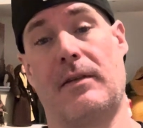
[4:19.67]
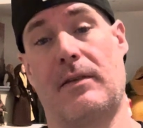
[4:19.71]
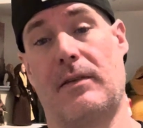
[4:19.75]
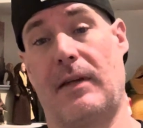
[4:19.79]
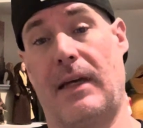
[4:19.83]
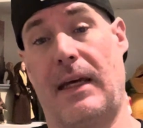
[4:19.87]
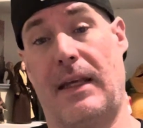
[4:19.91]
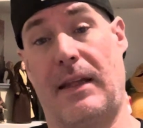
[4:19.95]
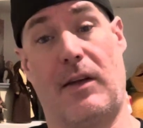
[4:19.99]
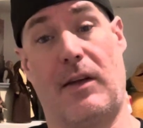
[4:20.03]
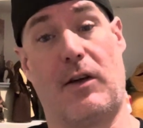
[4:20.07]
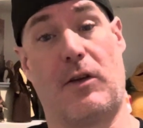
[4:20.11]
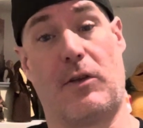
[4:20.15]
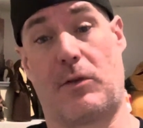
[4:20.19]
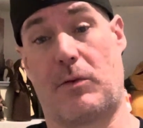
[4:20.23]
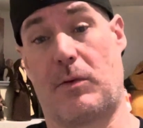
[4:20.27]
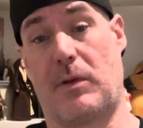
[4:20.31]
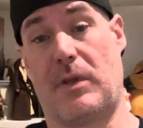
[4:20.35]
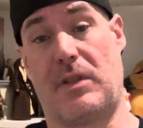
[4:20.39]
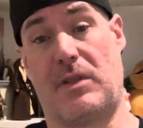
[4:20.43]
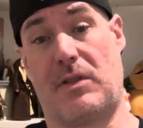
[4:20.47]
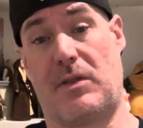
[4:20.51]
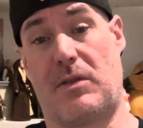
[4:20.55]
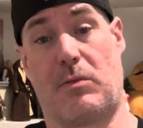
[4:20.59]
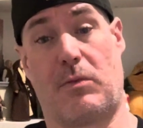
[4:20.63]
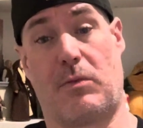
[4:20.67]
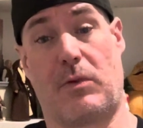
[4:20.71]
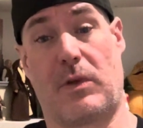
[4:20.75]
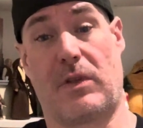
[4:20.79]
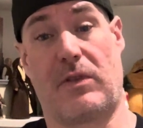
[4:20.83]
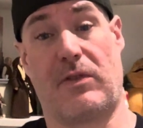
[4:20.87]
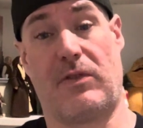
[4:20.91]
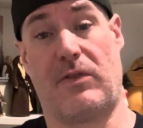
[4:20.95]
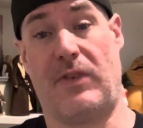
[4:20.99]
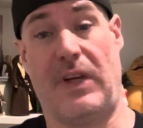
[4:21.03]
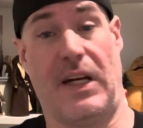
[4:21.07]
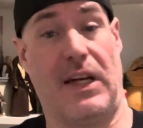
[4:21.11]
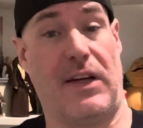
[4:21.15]
And those ones were
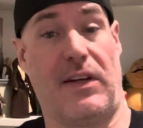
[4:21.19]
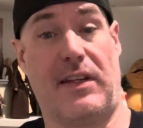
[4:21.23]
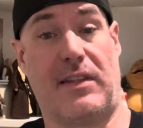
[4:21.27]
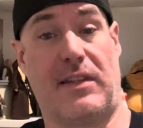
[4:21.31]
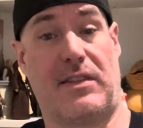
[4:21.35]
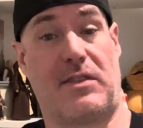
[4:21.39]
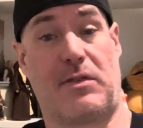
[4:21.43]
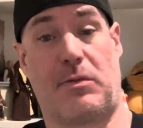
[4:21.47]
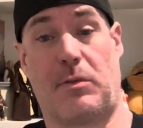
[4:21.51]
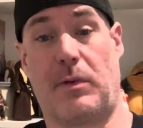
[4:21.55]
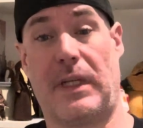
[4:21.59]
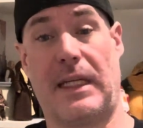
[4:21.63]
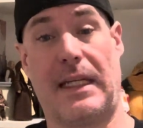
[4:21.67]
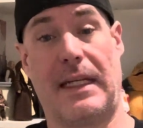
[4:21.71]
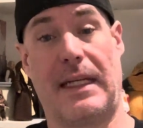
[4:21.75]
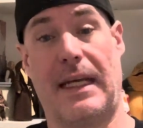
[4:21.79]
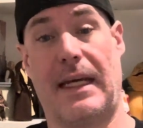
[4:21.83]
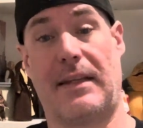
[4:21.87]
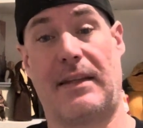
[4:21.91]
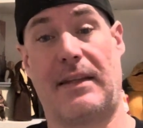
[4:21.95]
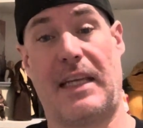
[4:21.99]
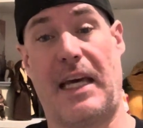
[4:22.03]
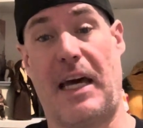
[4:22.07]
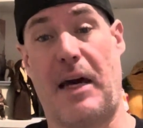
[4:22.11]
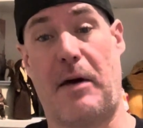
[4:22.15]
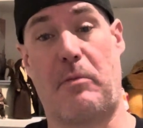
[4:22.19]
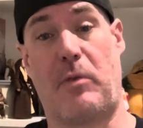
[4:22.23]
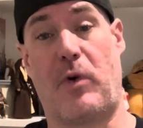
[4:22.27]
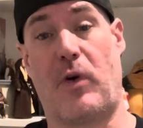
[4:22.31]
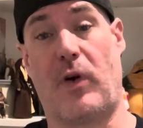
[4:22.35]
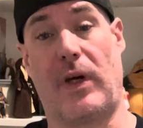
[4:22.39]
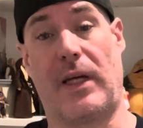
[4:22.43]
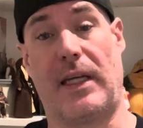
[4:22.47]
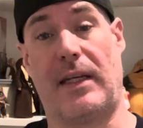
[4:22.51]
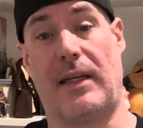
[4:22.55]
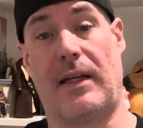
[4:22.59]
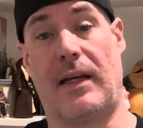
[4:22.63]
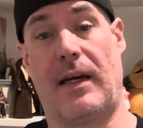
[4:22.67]
very sweet at that
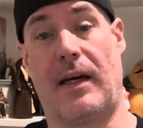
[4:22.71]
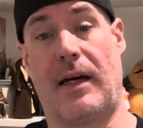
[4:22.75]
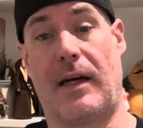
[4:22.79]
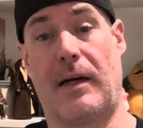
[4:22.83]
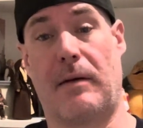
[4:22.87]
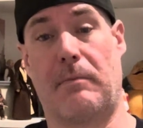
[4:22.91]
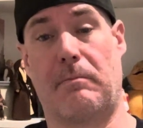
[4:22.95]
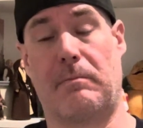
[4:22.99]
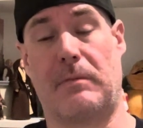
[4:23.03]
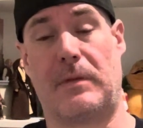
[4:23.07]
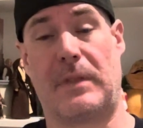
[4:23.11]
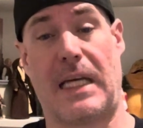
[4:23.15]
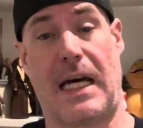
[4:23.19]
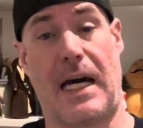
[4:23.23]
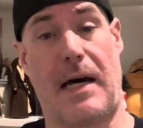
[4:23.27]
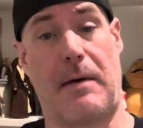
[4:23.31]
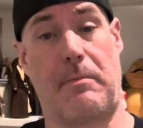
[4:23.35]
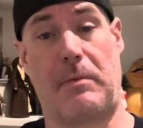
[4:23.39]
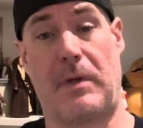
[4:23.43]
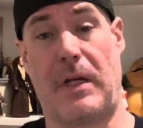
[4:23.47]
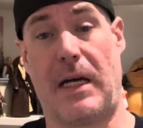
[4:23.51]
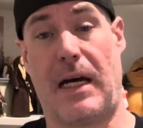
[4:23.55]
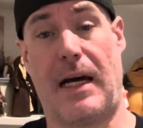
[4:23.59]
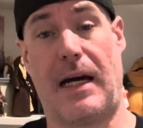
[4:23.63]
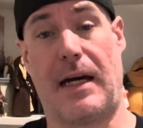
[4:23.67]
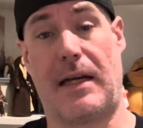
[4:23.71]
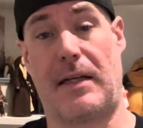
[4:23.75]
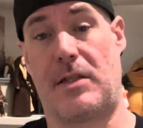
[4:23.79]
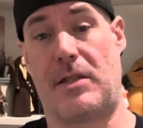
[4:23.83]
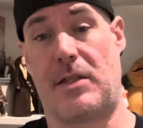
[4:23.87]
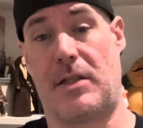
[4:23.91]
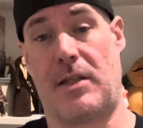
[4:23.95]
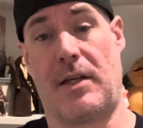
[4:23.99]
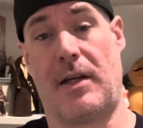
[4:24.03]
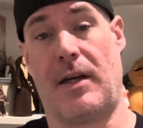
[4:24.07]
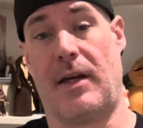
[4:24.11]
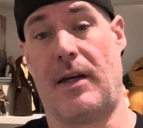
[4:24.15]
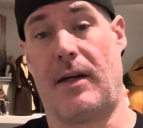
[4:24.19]
point, top
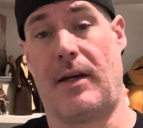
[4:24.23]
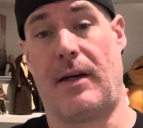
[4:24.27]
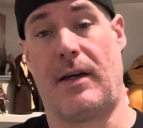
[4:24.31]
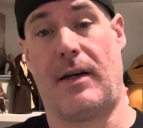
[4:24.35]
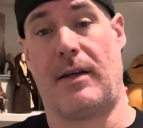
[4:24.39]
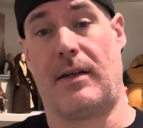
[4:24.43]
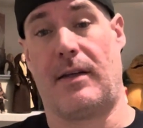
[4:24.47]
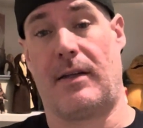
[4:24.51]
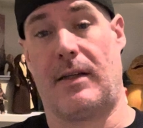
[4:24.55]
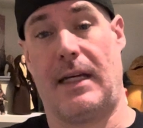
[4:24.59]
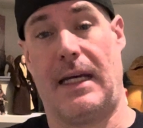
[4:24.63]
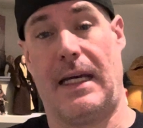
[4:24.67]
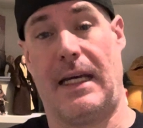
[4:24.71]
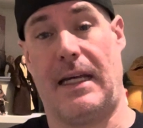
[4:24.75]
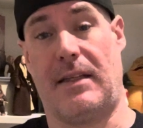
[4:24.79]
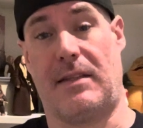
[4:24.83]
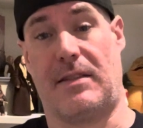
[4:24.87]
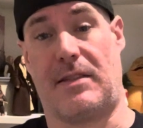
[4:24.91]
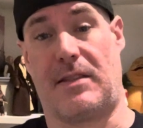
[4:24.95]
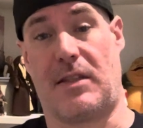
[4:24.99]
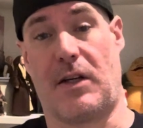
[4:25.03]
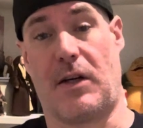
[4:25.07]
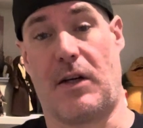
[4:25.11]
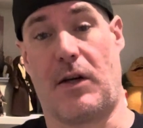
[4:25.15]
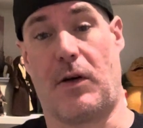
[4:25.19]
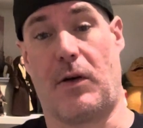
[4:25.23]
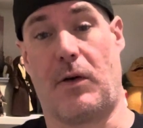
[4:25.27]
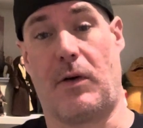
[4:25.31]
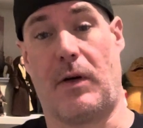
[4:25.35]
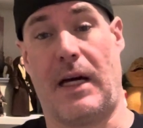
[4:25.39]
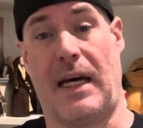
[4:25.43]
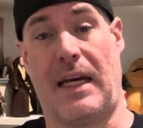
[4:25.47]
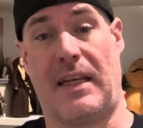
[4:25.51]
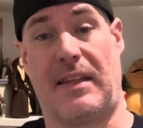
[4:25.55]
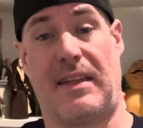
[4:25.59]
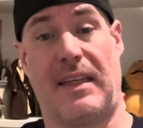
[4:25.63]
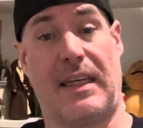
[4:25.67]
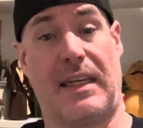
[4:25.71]
notch. And so
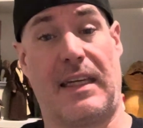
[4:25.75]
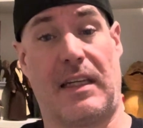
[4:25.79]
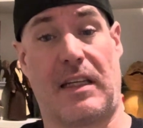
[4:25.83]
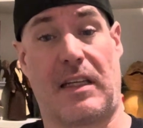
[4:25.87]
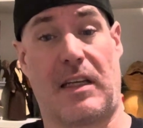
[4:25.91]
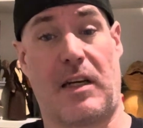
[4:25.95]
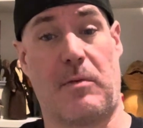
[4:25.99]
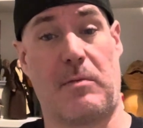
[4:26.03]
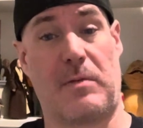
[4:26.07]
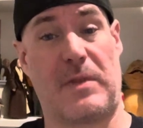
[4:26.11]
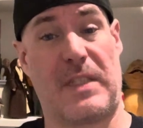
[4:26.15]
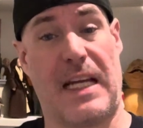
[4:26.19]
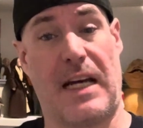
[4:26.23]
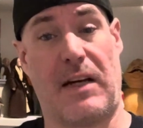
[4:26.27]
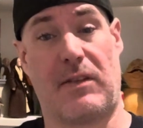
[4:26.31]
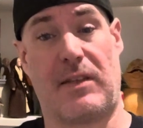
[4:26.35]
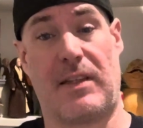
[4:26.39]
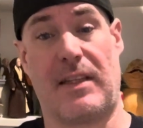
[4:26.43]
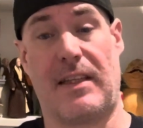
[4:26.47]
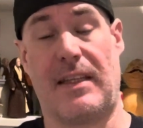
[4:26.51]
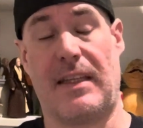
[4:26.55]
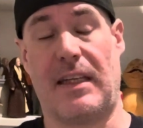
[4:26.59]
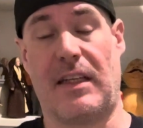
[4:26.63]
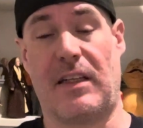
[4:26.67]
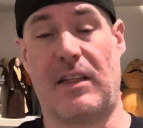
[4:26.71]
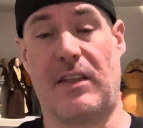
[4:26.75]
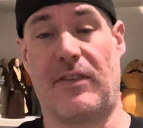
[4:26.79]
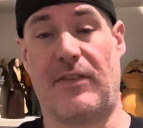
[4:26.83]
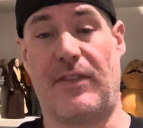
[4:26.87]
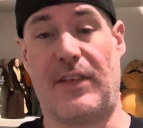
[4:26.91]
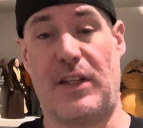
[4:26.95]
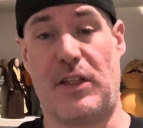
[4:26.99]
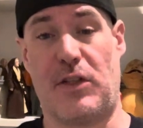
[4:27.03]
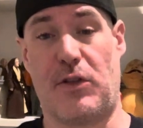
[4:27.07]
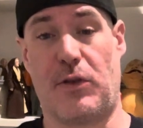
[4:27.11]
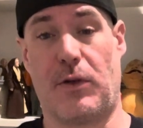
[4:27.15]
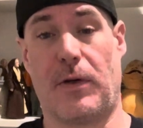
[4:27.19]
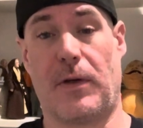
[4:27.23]
I think it comes down to the
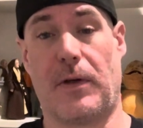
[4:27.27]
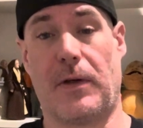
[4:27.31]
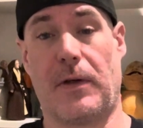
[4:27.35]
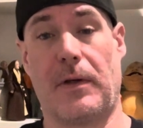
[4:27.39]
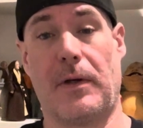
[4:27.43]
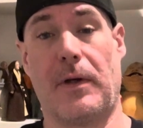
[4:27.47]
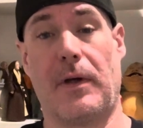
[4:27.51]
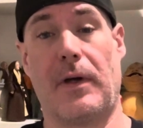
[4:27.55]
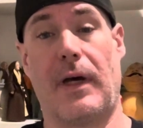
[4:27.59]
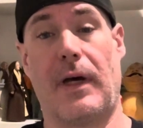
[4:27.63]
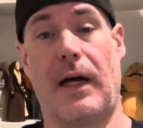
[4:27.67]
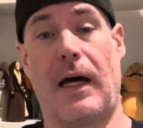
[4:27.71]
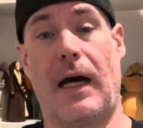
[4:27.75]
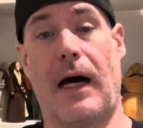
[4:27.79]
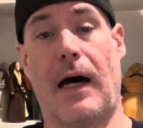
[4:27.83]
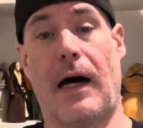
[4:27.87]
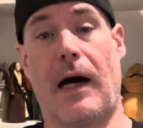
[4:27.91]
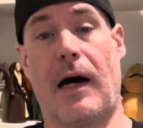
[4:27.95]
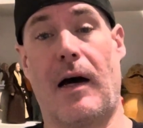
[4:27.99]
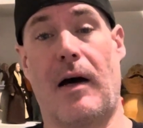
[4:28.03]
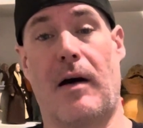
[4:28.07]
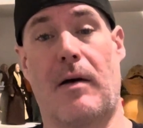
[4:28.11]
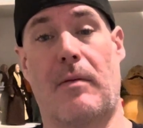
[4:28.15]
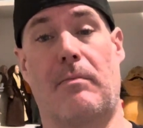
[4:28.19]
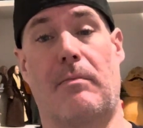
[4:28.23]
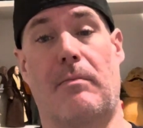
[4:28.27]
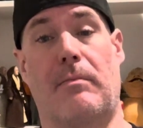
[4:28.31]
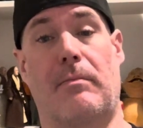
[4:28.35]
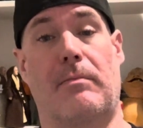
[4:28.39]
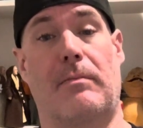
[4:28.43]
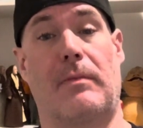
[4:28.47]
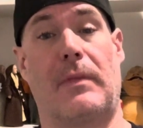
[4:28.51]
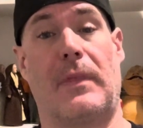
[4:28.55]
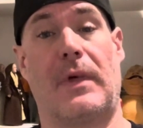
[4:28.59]
individual, in